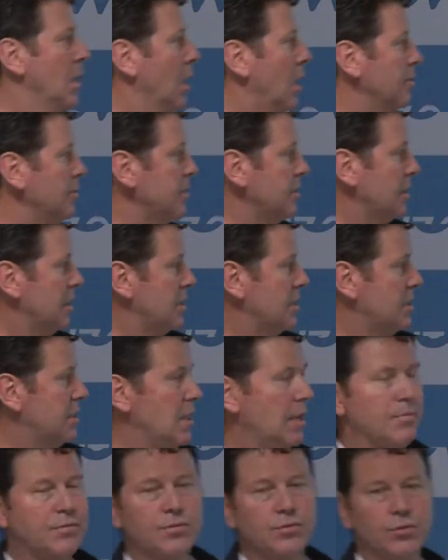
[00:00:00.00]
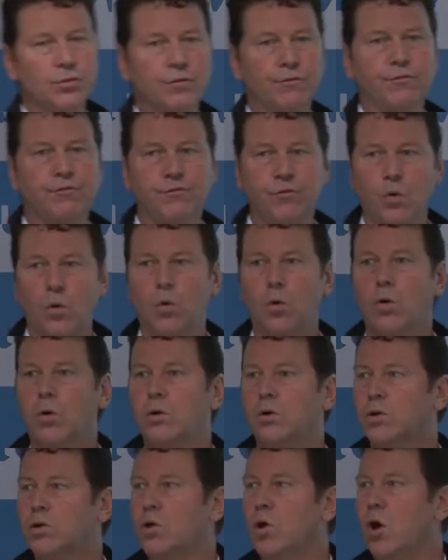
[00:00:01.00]
I'm just going to step through four
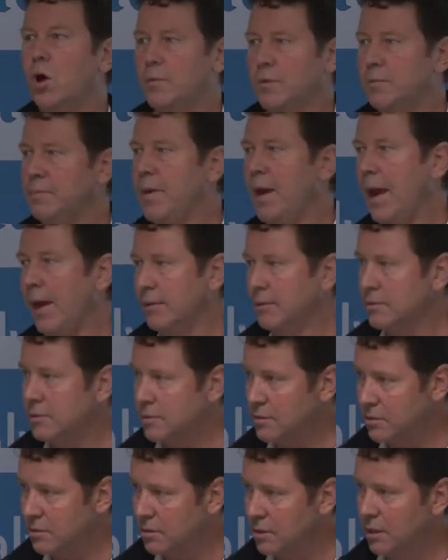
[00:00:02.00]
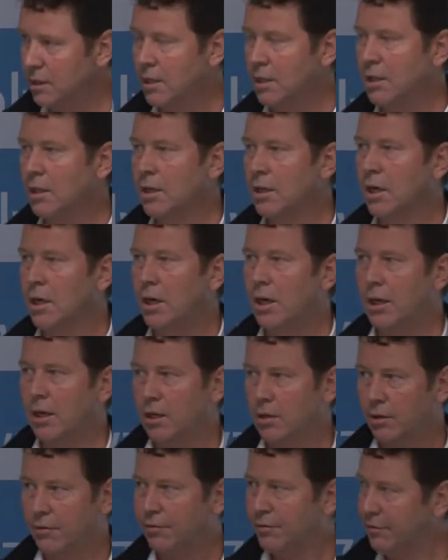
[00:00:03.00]
common patterns,
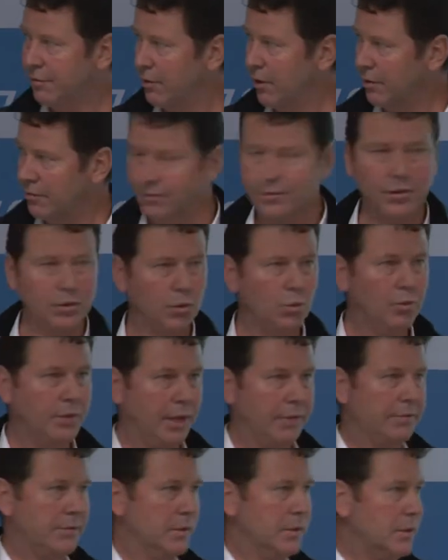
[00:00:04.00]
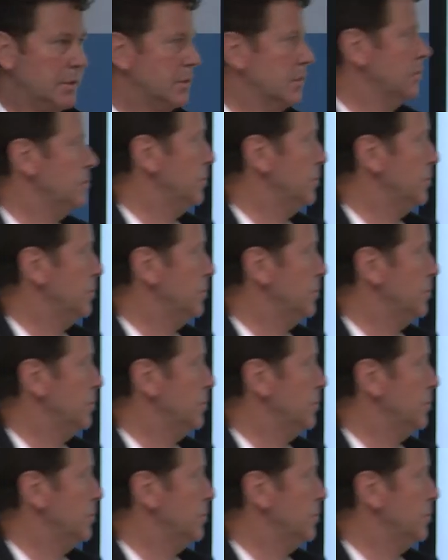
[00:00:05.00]
and I, th I think you'll get these. They're